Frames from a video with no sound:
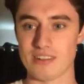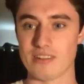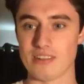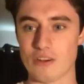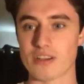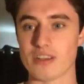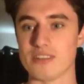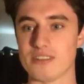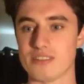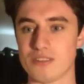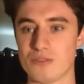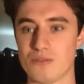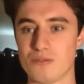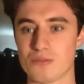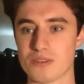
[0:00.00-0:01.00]
look
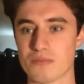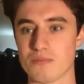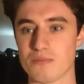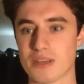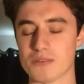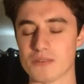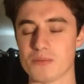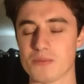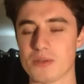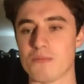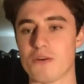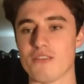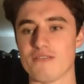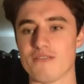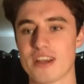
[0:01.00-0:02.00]
into something that was a bit
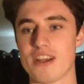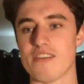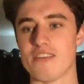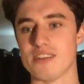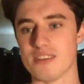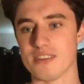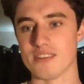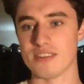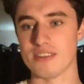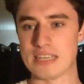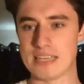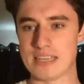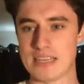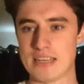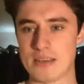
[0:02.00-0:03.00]
more varied and
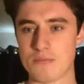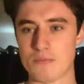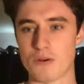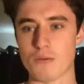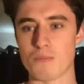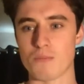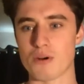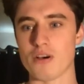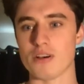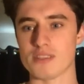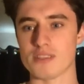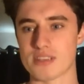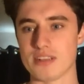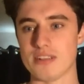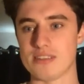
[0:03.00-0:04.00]
more broad
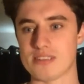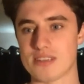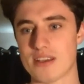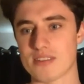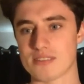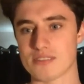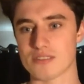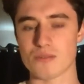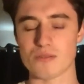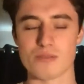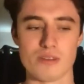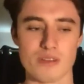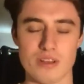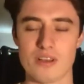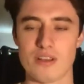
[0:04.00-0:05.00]
skill set. So
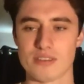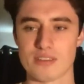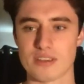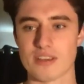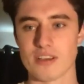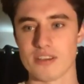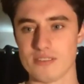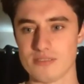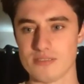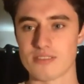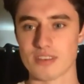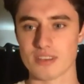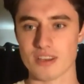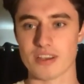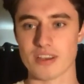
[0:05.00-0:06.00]
I think I
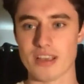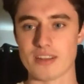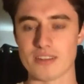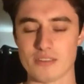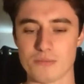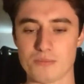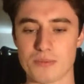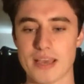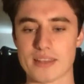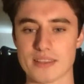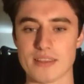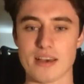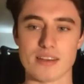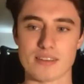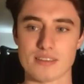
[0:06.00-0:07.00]
think I ended up getting
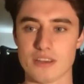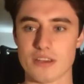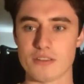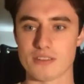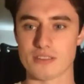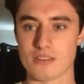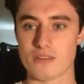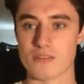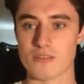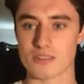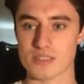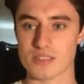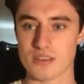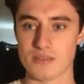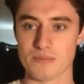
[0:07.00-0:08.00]
that out of the course.
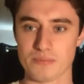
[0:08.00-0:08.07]
Yeah.